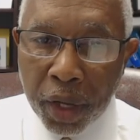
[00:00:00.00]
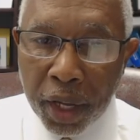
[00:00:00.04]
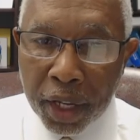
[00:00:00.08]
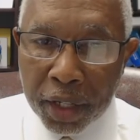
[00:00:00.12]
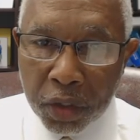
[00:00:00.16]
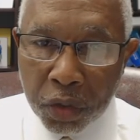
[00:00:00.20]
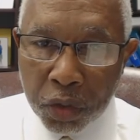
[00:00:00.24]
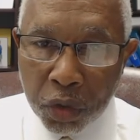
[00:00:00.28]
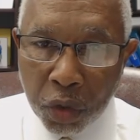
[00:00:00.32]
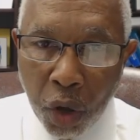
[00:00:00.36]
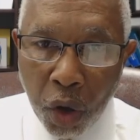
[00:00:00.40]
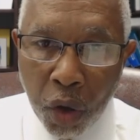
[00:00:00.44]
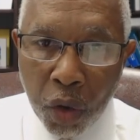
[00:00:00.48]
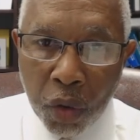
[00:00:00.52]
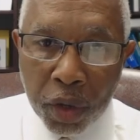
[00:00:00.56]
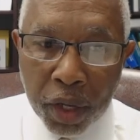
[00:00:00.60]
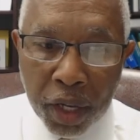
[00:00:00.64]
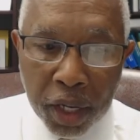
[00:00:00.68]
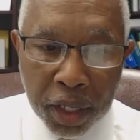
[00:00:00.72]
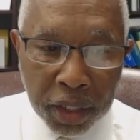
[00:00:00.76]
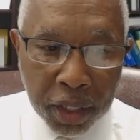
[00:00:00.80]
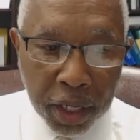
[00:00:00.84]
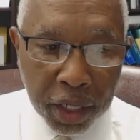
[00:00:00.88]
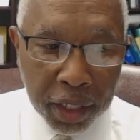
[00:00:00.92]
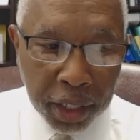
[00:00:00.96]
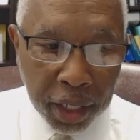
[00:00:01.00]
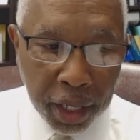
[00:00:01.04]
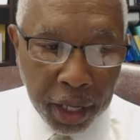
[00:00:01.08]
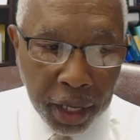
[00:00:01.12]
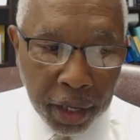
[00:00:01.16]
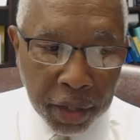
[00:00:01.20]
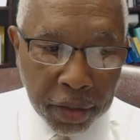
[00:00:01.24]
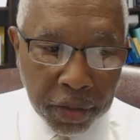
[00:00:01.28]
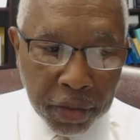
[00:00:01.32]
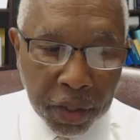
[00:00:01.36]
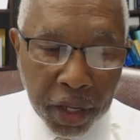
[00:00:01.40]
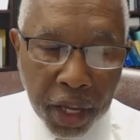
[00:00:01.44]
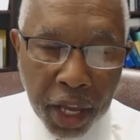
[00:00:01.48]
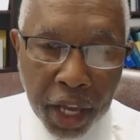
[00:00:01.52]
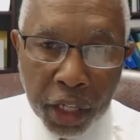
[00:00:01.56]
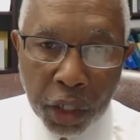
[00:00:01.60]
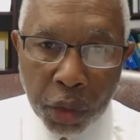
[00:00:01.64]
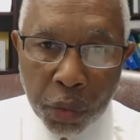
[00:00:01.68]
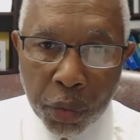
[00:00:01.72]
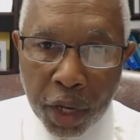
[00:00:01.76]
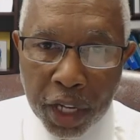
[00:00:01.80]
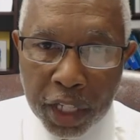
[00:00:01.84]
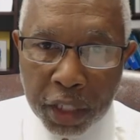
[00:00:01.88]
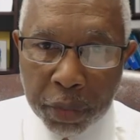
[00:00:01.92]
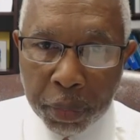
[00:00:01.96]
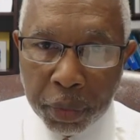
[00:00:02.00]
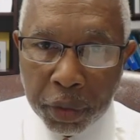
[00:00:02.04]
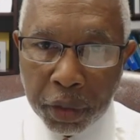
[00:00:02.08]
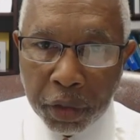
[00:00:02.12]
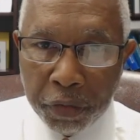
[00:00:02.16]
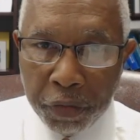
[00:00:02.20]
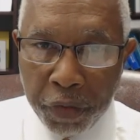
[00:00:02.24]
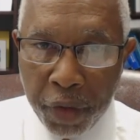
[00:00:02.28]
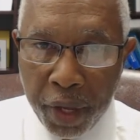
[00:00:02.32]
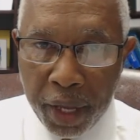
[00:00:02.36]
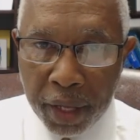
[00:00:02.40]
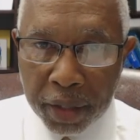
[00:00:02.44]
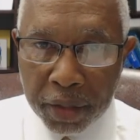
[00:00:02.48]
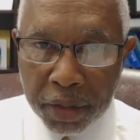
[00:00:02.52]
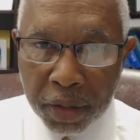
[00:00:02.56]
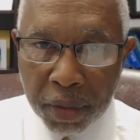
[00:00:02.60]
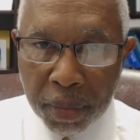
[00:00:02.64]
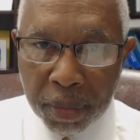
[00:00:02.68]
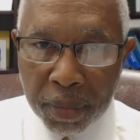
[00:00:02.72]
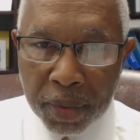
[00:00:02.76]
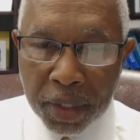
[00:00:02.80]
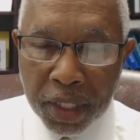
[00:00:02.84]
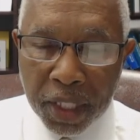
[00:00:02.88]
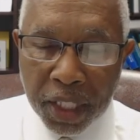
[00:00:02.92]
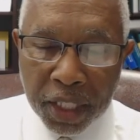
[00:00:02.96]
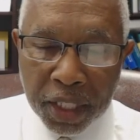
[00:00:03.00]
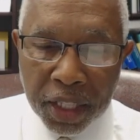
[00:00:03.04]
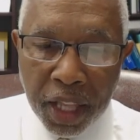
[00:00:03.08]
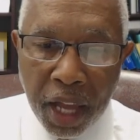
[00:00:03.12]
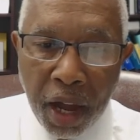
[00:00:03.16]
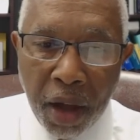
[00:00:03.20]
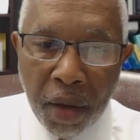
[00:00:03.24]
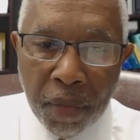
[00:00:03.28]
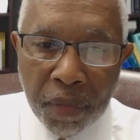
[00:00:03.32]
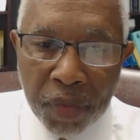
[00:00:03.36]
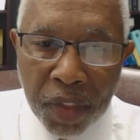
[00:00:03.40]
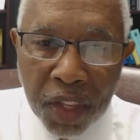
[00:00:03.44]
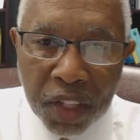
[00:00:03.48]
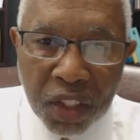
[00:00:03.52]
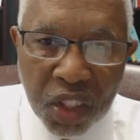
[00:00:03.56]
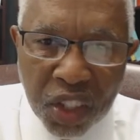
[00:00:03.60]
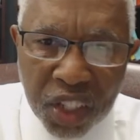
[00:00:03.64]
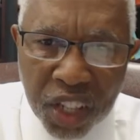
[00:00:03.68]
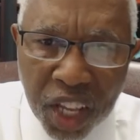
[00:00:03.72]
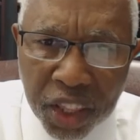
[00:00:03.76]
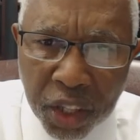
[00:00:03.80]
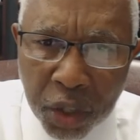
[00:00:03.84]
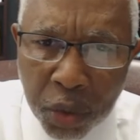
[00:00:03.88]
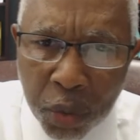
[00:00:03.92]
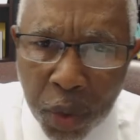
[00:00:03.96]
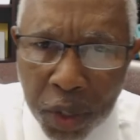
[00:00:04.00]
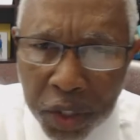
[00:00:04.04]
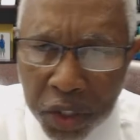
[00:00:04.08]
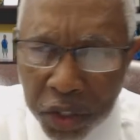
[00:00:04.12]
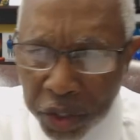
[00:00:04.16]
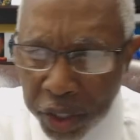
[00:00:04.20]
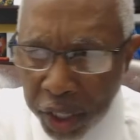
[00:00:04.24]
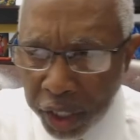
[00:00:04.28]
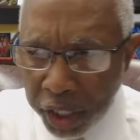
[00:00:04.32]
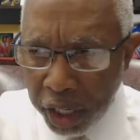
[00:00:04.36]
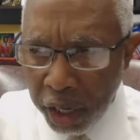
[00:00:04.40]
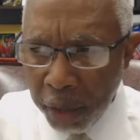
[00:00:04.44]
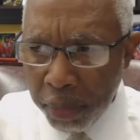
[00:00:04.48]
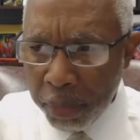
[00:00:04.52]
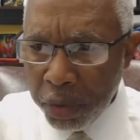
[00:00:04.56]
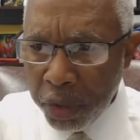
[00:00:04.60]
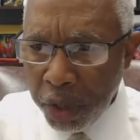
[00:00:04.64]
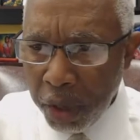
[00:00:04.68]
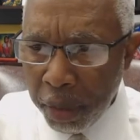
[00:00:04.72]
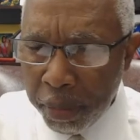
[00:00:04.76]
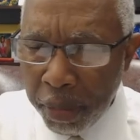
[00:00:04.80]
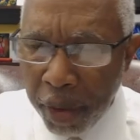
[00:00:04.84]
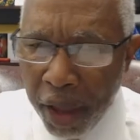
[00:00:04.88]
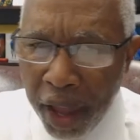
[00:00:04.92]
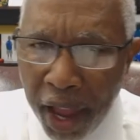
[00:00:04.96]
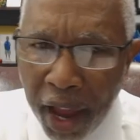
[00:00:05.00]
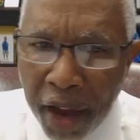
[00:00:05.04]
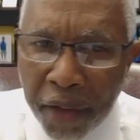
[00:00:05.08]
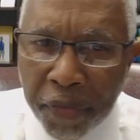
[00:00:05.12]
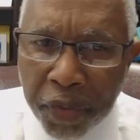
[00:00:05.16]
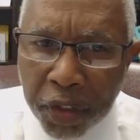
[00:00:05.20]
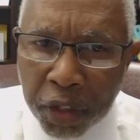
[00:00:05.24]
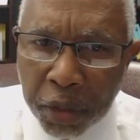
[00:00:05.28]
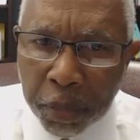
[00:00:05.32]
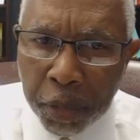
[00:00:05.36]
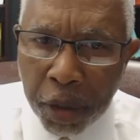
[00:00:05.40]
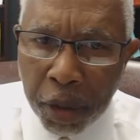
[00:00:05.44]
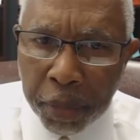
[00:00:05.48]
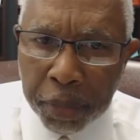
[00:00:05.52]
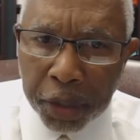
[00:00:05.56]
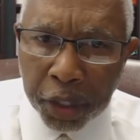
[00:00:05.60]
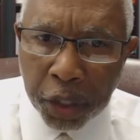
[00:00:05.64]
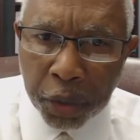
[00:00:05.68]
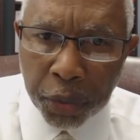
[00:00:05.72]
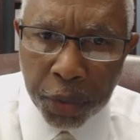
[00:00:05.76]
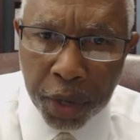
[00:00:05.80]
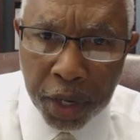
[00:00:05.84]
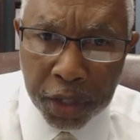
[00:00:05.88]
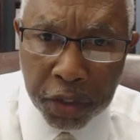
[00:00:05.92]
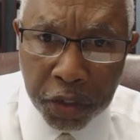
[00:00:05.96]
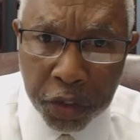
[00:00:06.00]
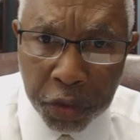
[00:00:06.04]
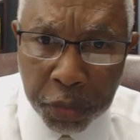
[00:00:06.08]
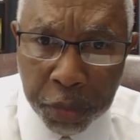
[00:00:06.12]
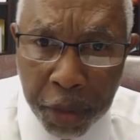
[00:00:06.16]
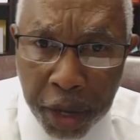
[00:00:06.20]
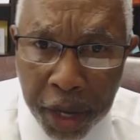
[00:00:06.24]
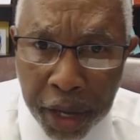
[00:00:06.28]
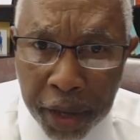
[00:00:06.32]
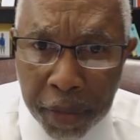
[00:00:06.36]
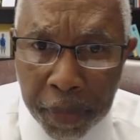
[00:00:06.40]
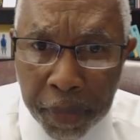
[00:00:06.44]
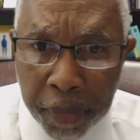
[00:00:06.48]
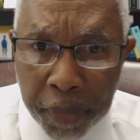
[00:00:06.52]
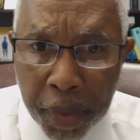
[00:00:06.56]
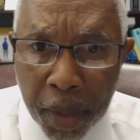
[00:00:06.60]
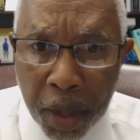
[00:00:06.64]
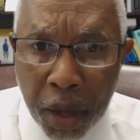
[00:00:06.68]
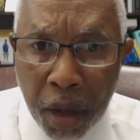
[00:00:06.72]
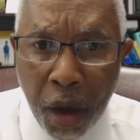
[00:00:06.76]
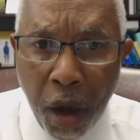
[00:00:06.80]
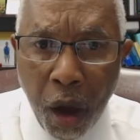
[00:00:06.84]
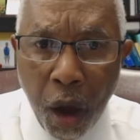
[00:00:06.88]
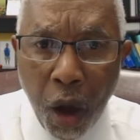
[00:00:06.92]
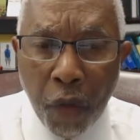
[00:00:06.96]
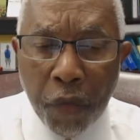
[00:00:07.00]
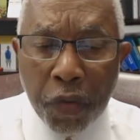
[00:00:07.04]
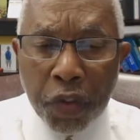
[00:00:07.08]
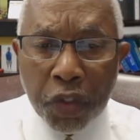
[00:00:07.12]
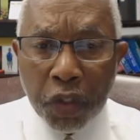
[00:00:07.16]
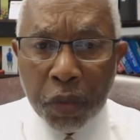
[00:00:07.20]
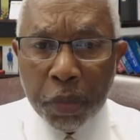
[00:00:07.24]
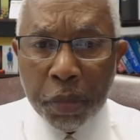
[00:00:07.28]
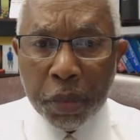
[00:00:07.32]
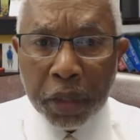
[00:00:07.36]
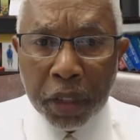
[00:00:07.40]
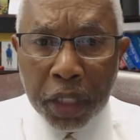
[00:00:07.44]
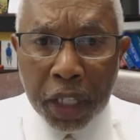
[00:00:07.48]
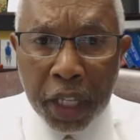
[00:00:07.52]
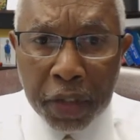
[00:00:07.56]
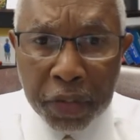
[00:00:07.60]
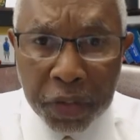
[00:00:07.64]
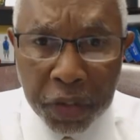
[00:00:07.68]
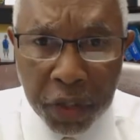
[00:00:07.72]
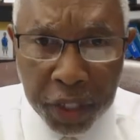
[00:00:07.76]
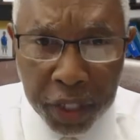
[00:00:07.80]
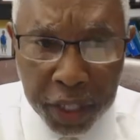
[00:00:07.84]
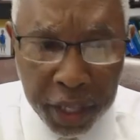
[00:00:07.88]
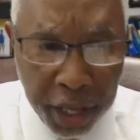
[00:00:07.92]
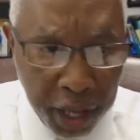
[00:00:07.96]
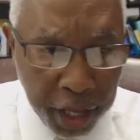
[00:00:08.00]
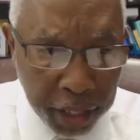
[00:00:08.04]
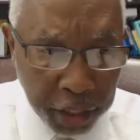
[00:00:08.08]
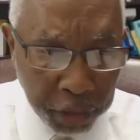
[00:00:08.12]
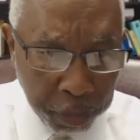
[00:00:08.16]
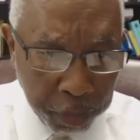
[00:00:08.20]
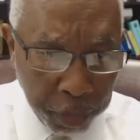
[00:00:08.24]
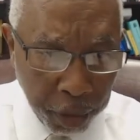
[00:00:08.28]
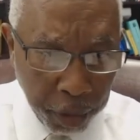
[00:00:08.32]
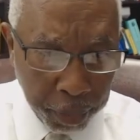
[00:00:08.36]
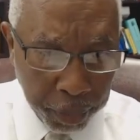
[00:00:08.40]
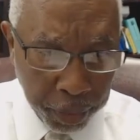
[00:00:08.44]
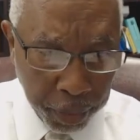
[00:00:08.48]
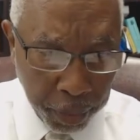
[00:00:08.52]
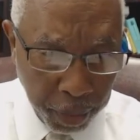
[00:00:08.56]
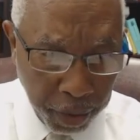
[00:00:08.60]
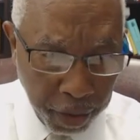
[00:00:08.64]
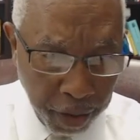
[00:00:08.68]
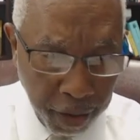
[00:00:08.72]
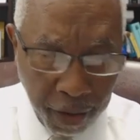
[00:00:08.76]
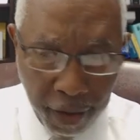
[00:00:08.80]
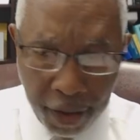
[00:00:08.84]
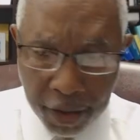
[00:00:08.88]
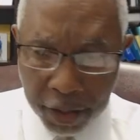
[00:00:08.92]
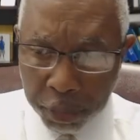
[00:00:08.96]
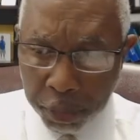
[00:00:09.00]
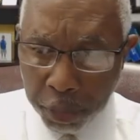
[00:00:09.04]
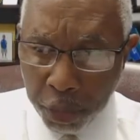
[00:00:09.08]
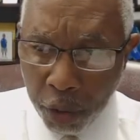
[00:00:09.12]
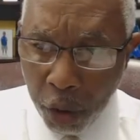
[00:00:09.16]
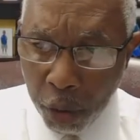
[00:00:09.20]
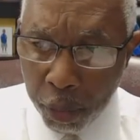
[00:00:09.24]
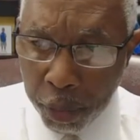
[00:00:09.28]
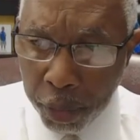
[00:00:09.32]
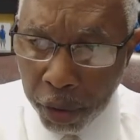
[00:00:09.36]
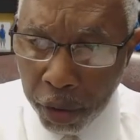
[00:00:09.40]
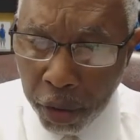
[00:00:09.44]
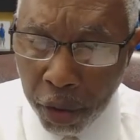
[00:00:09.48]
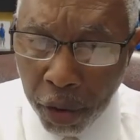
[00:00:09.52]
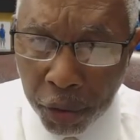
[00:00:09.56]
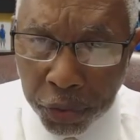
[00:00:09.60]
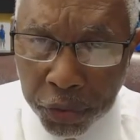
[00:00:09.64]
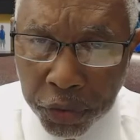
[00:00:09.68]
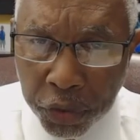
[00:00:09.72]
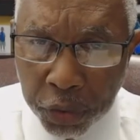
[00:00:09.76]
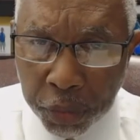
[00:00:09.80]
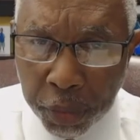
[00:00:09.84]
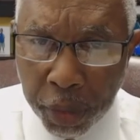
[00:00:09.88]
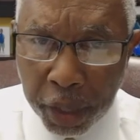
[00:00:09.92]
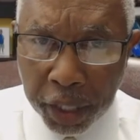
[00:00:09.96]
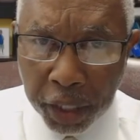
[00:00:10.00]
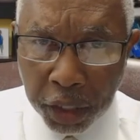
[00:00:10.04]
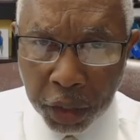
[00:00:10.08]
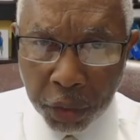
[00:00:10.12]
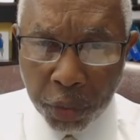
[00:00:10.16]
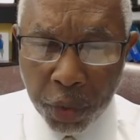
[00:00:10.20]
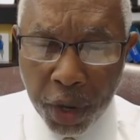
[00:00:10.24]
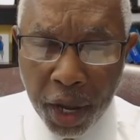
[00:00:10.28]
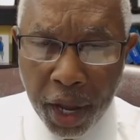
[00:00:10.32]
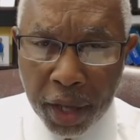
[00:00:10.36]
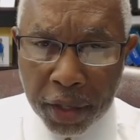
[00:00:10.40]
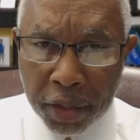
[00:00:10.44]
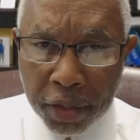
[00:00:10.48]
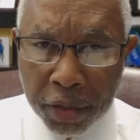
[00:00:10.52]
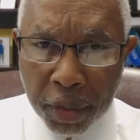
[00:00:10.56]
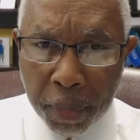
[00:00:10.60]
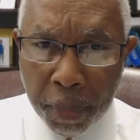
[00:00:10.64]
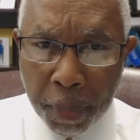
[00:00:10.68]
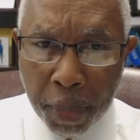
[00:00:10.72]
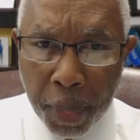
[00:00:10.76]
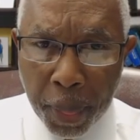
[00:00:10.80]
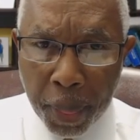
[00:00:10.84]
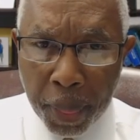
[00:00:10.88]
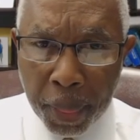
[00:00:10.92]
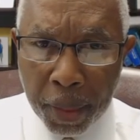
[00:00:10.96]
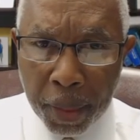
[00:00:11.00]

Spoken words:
as long as it is an arrestable offense. Now, there's another question that comes up after the public arrest is made. Officer believes that he has probable cause to make an arrest.